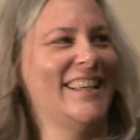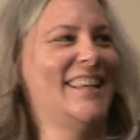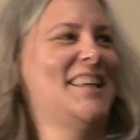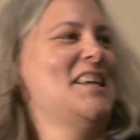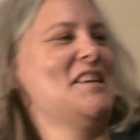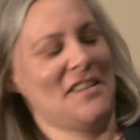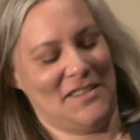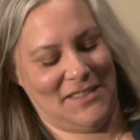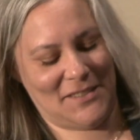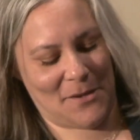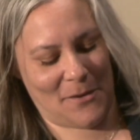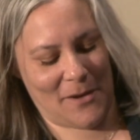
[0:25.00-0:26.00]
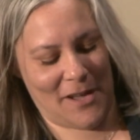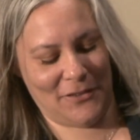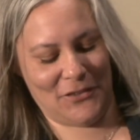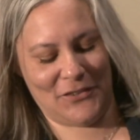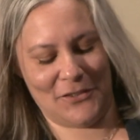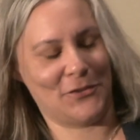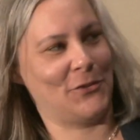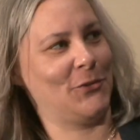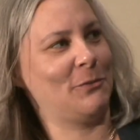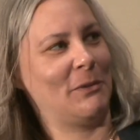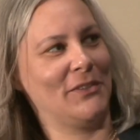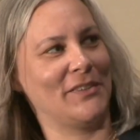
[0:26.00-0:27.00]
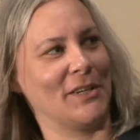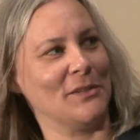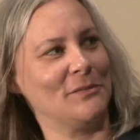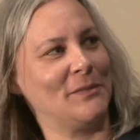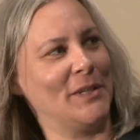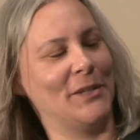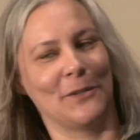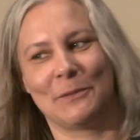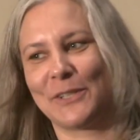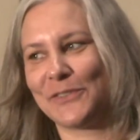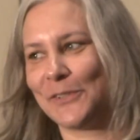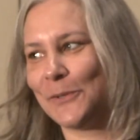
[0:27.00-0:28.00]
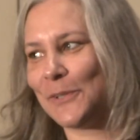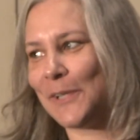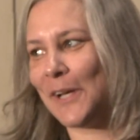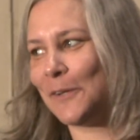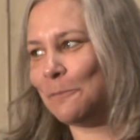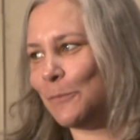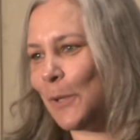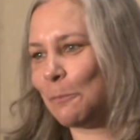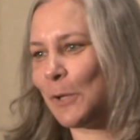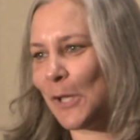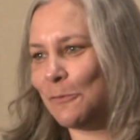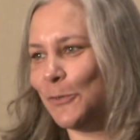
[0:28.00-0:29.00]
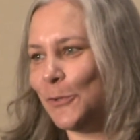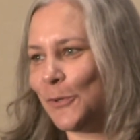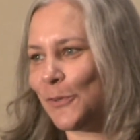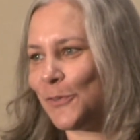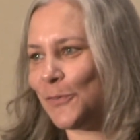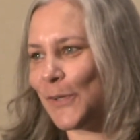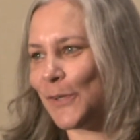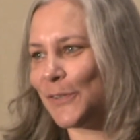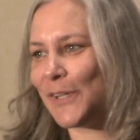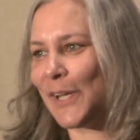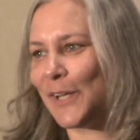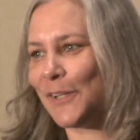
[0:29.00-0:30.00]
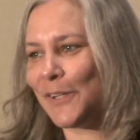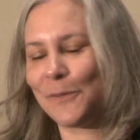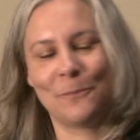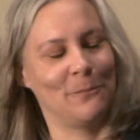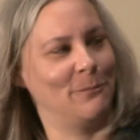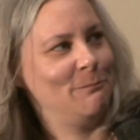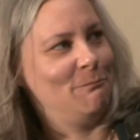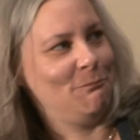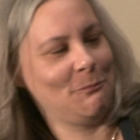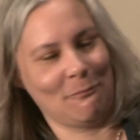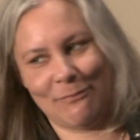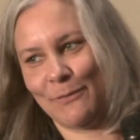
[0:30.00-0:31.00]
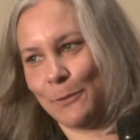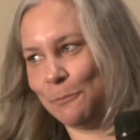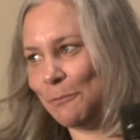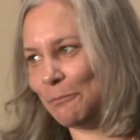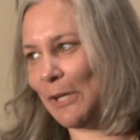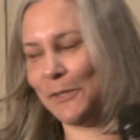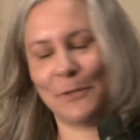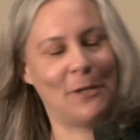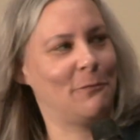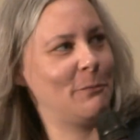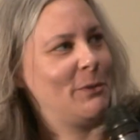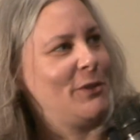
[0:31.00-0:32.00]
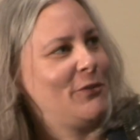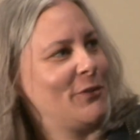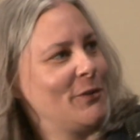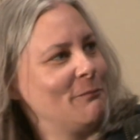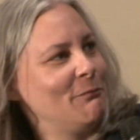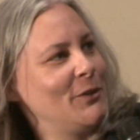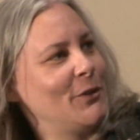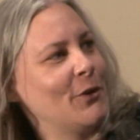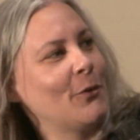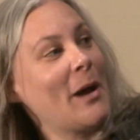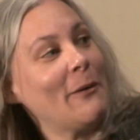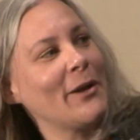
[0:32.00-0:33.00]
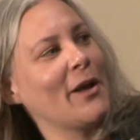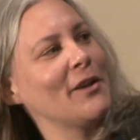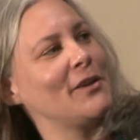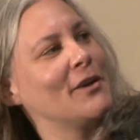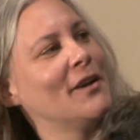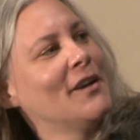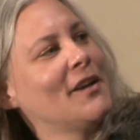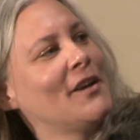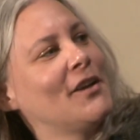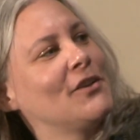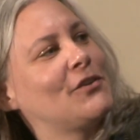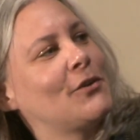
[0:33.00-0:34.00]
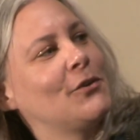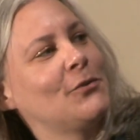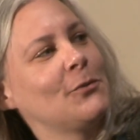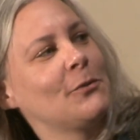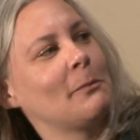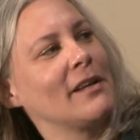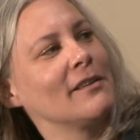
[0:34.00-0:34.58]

So I'll just introduce myself here because I know I'm kind of new to this field, and I like everybody to know how I got here. So this was my